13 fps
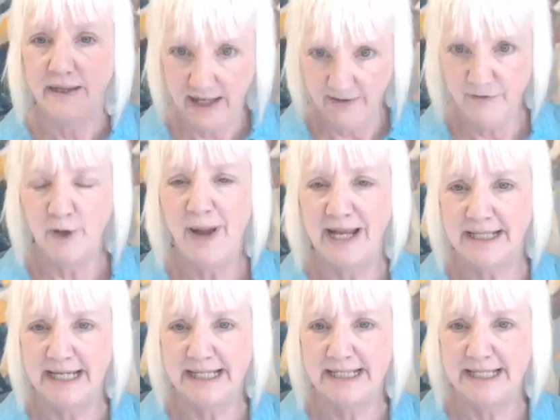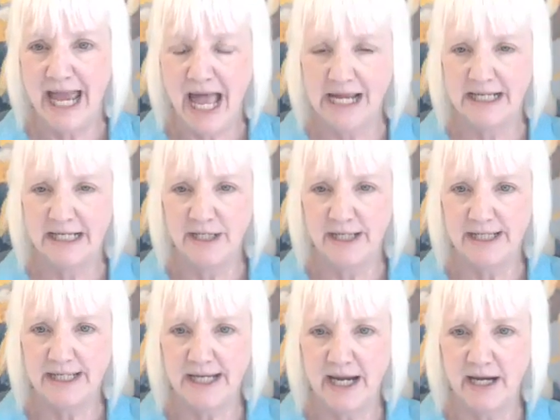if you're about to get tagged and you
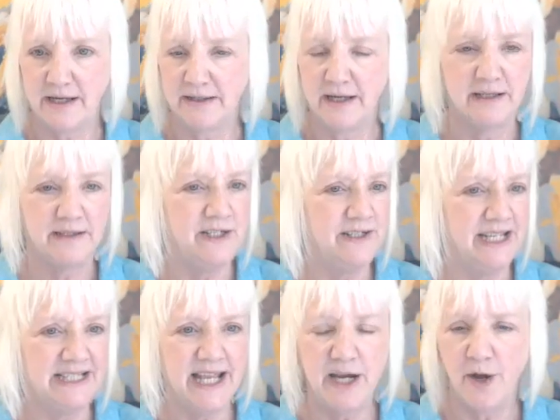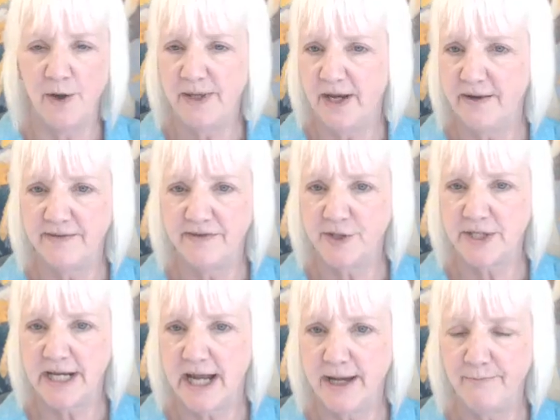get scared. Do you think they go there the
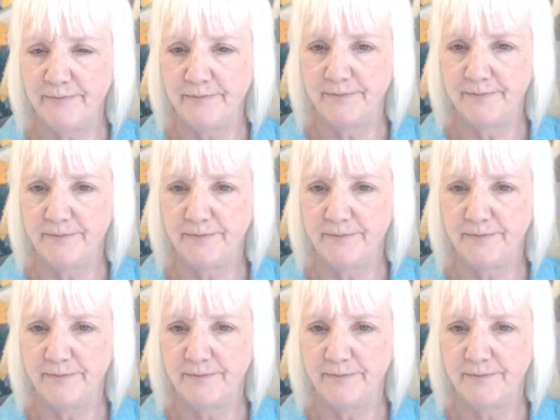first time?